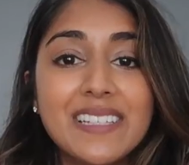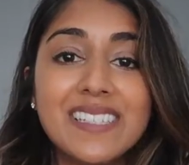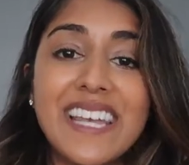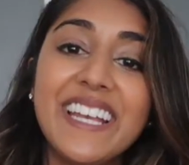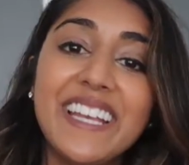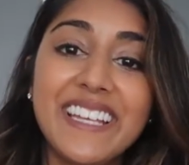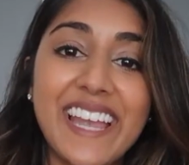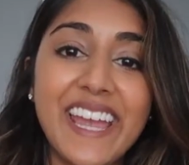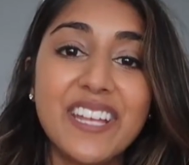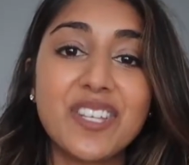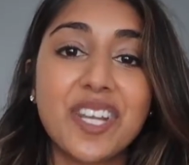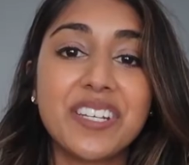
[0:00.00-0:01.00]
Staying
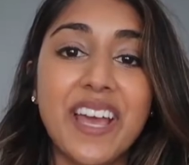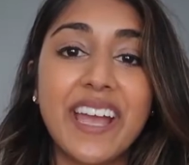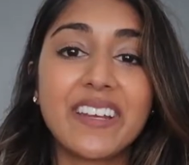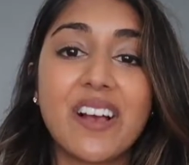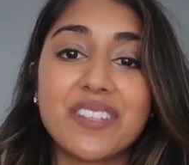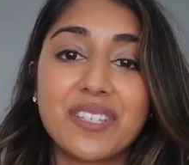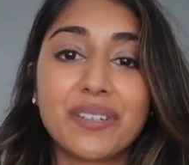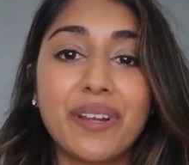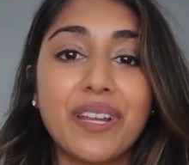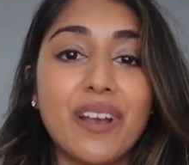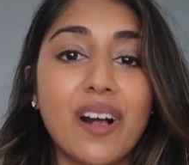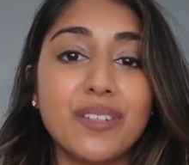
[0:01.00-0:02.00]
engaged in a diagnostic
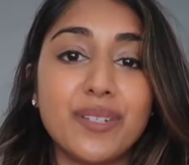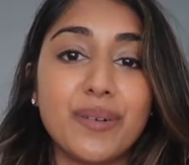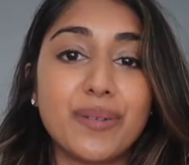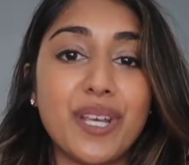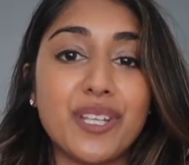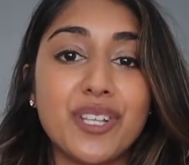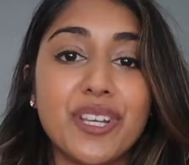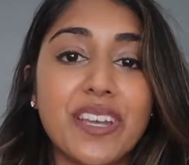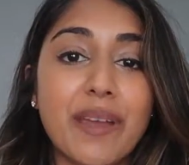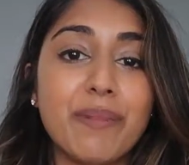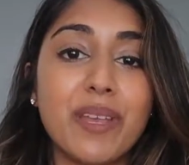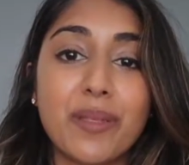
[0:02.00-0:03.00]
radiology rotation
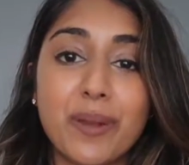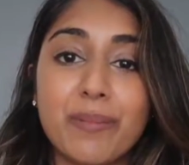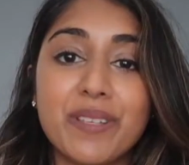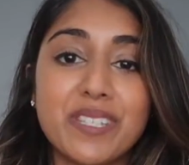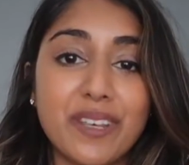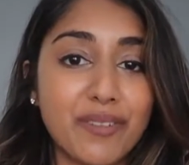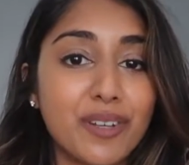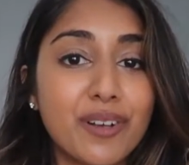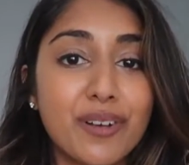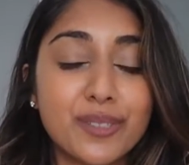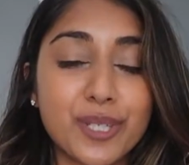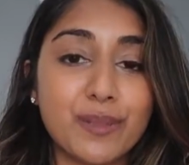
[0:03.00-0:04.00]
can be a little bit
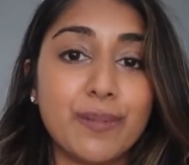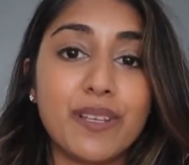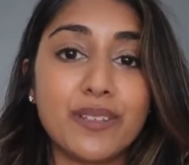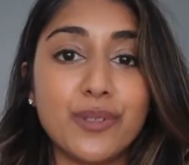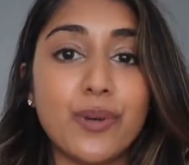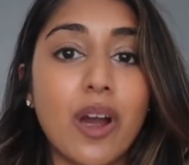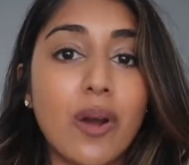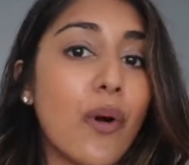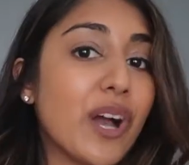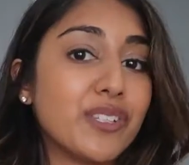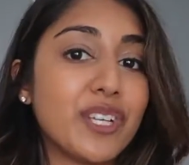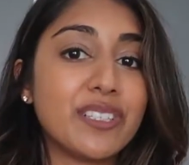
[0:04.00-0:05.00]
difficult just because you are
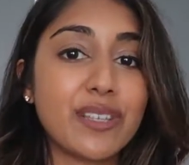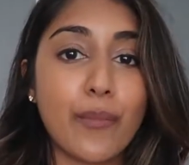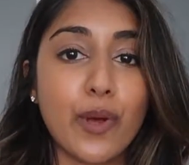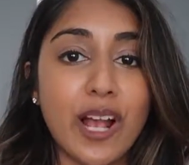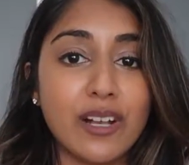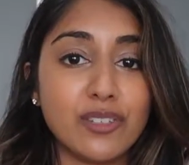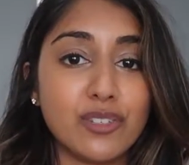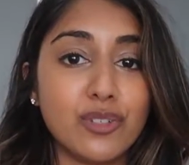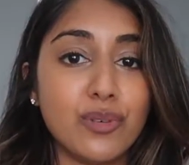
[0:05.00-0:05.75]
watching someone else